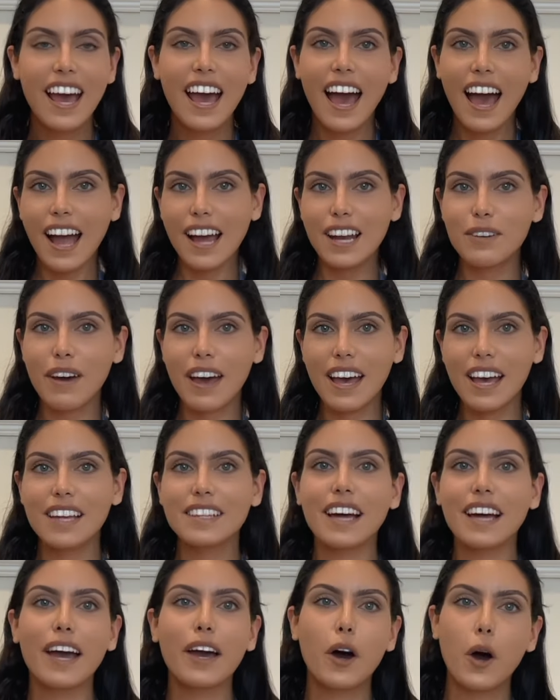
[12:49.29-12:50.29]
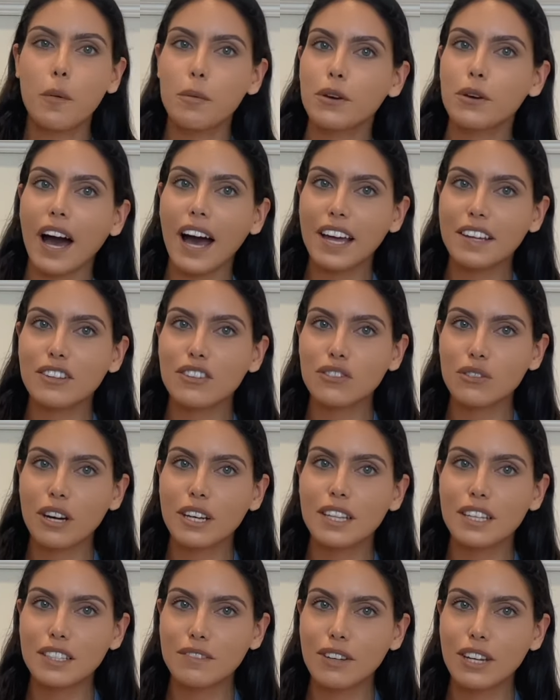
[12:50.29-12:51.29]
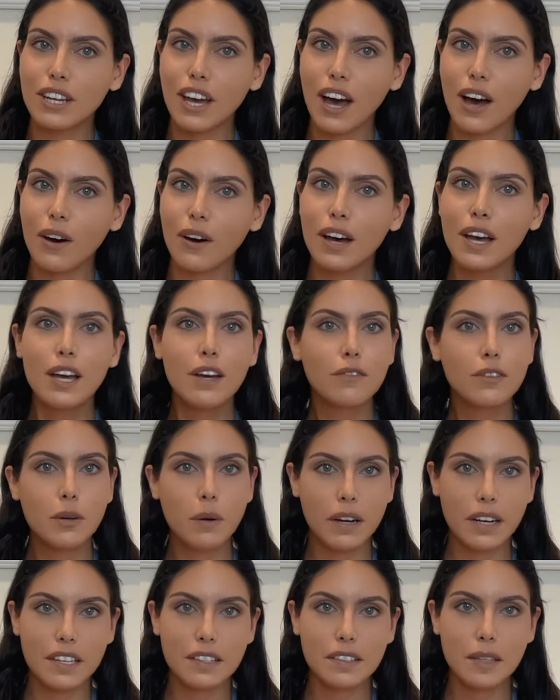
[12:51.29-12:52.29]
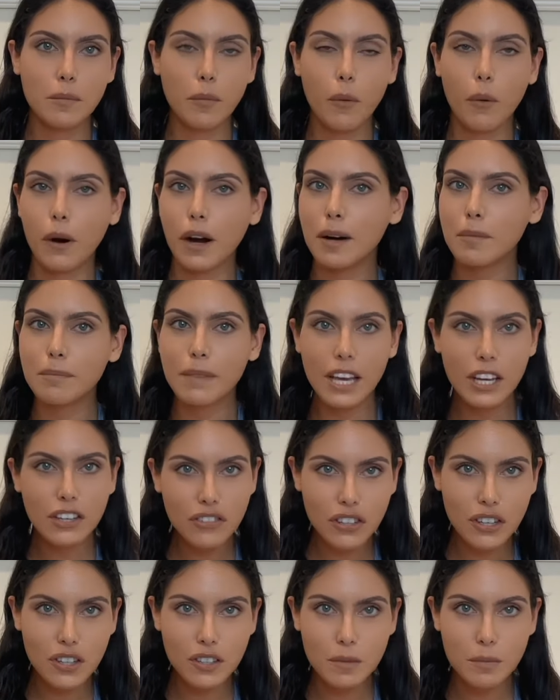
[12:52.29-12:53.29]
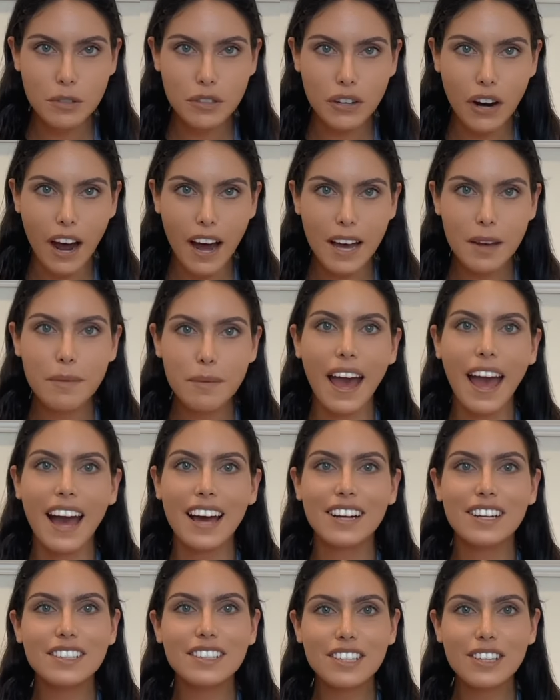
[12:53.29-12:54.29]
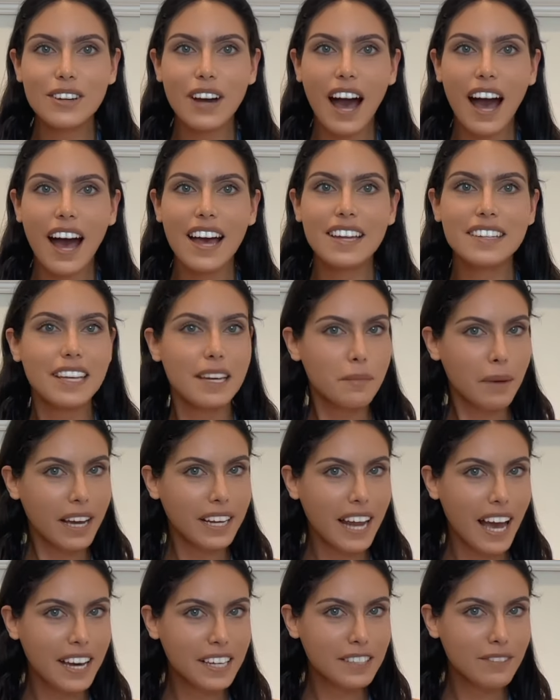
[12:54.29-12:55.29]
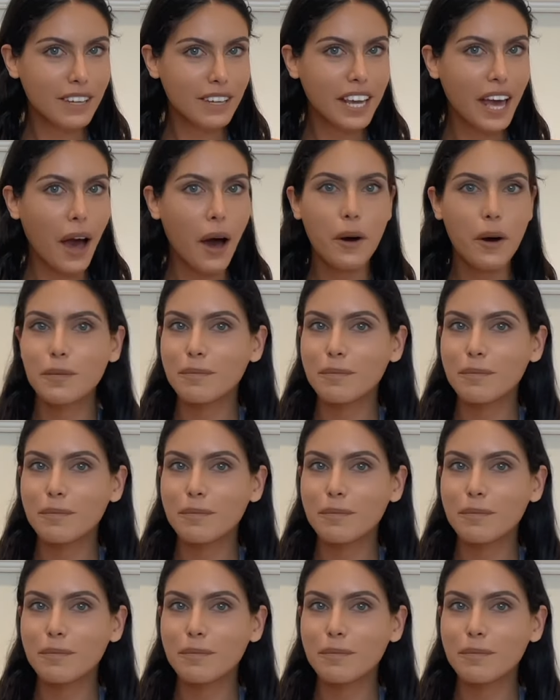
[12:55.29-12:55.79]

Anyways, I hope you guys enjoyed this video. If you wanna see more, make sure you subscribe and I'll see you guys in my next video.